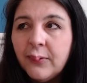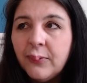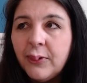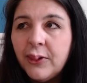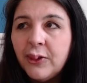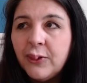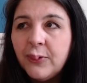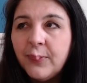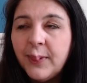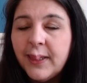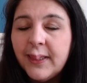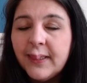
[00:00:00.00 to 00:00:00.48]

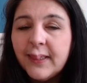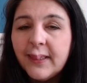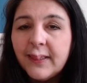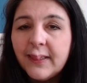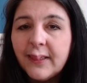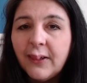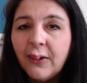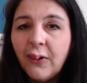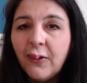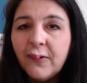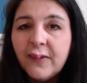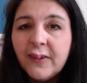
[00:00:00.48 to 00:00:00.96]
which means there's
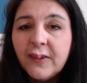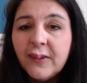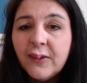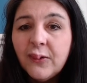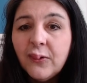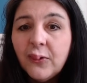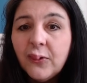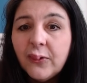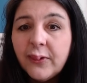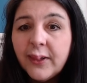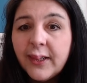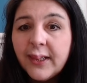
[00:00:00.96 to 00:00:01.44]
a lot of
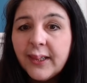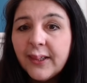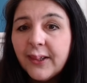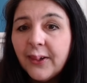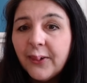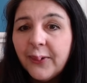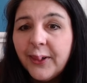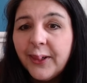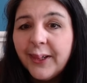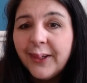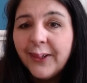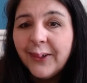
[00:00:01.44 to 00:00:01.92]
snoring
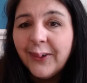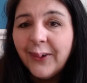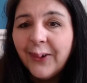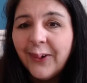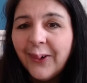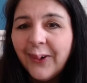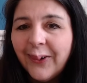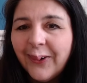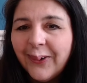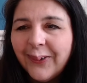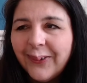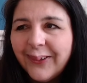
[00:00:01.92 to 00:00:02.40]
going
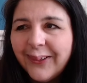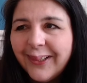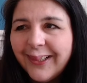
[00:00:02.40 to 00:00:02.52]
on.